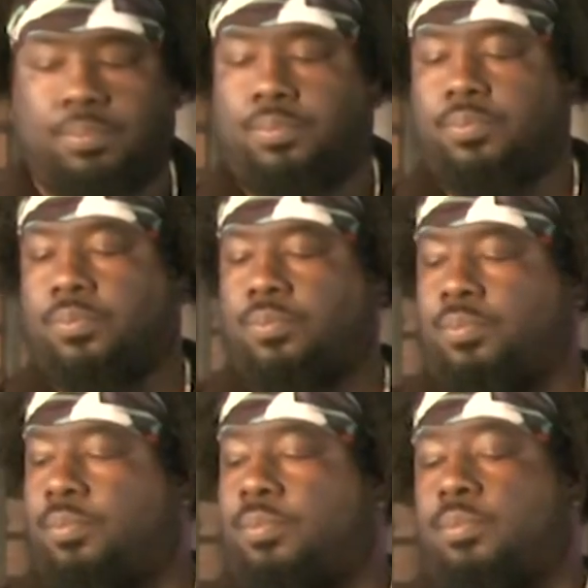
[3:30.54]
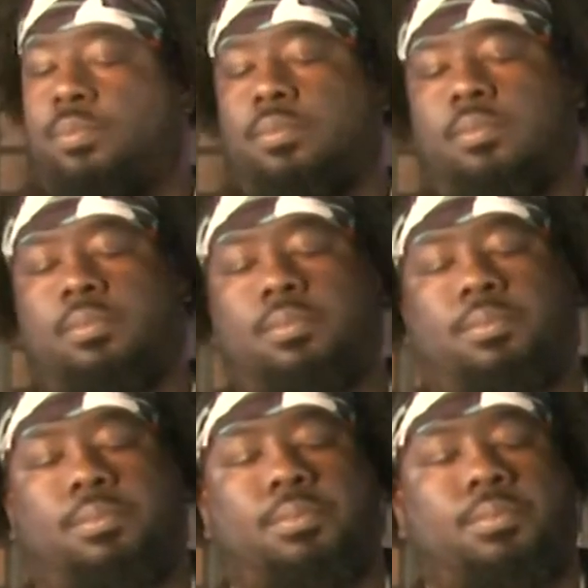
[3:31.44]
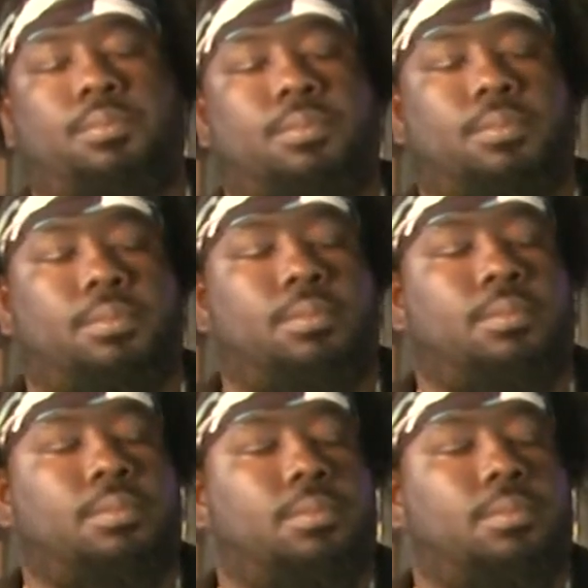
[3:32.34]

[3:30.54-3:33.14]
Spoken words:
The person shown says nothing.